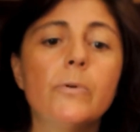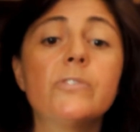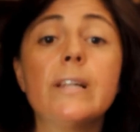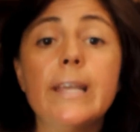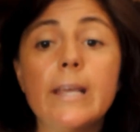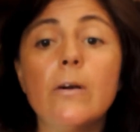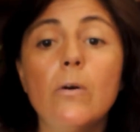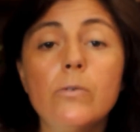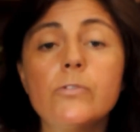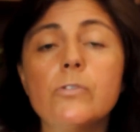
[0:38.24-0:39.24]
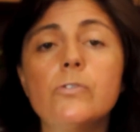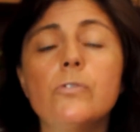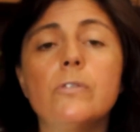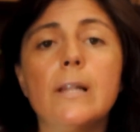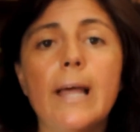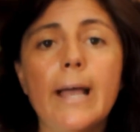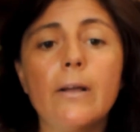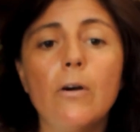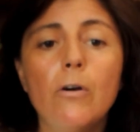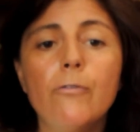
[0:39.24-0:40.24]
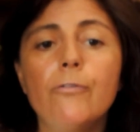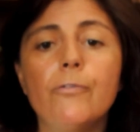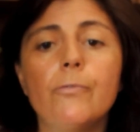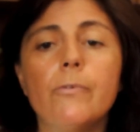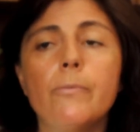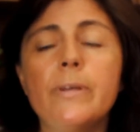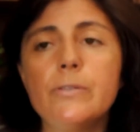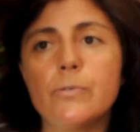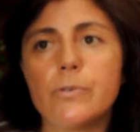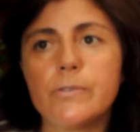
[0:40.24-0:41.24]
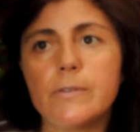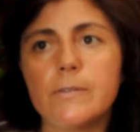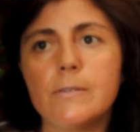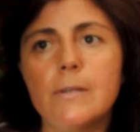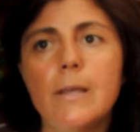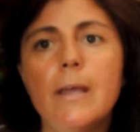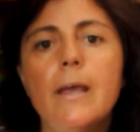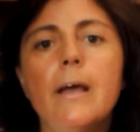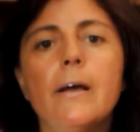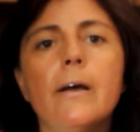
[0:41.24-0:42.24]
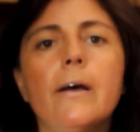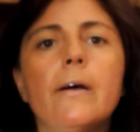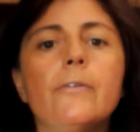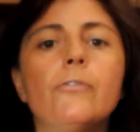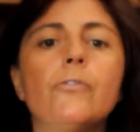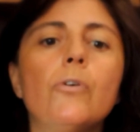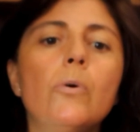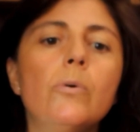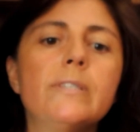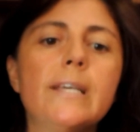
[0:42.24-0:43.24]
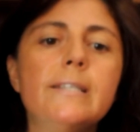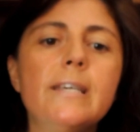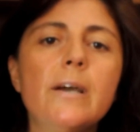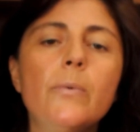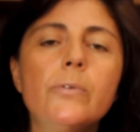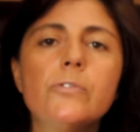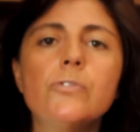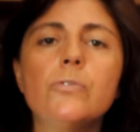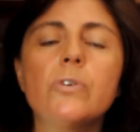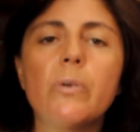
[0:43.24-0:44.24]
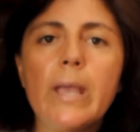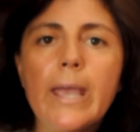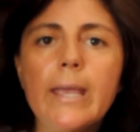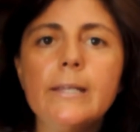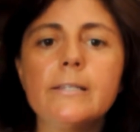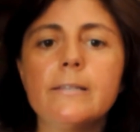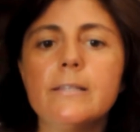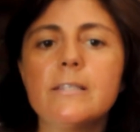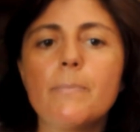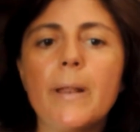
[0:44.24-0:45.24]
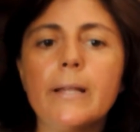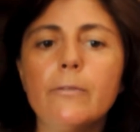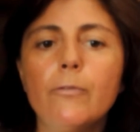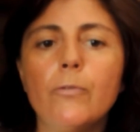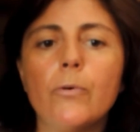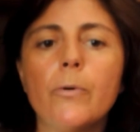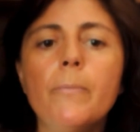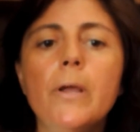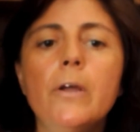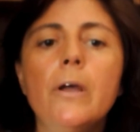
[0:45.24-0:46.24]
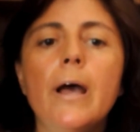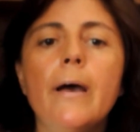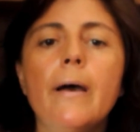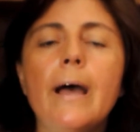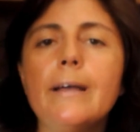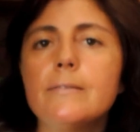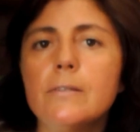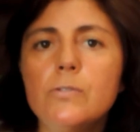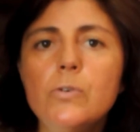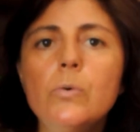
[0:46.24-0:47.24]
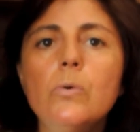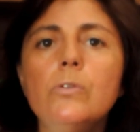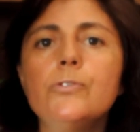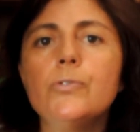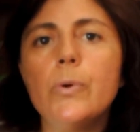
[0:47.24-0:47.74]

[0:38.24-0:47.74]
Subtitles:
was linked also to the lack of resources. So the idea was to create this platform as a tool